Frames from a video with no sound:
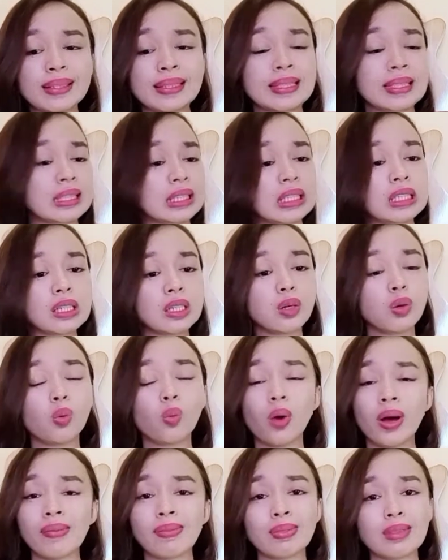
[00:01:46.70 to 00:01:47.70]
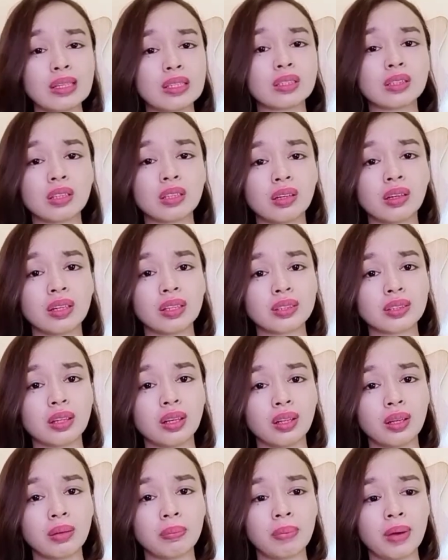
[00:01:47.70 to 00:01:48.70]
see what this song is
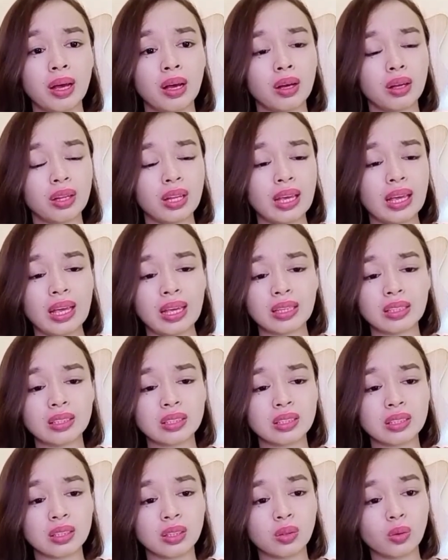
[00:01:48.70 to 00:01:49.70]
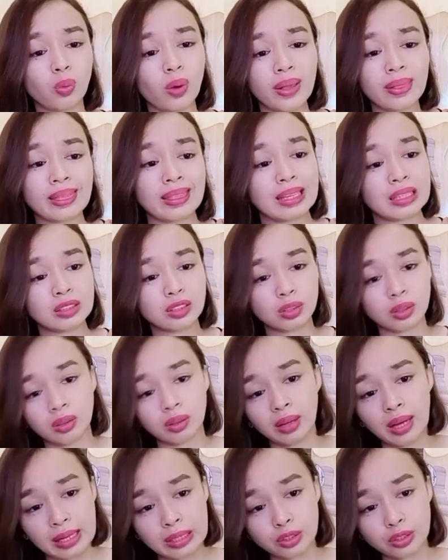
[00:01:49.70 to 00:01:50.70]
all about and what this
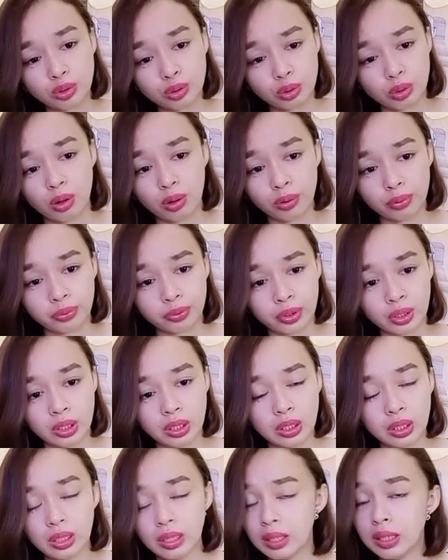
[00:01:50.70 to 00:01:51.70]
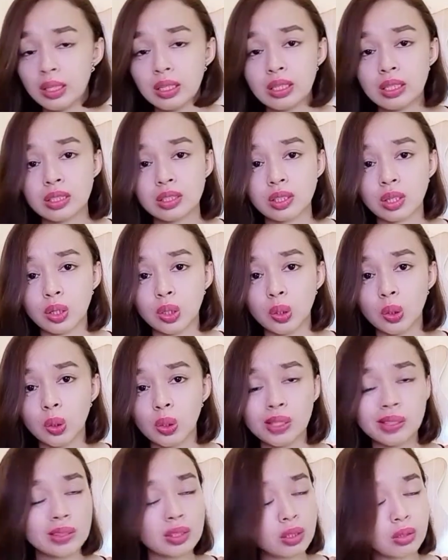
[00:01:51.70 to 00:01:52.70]
song has to offer. So
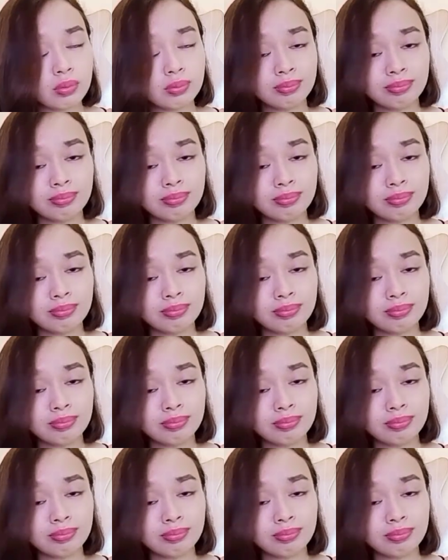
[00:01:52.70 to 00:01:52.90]
let's go.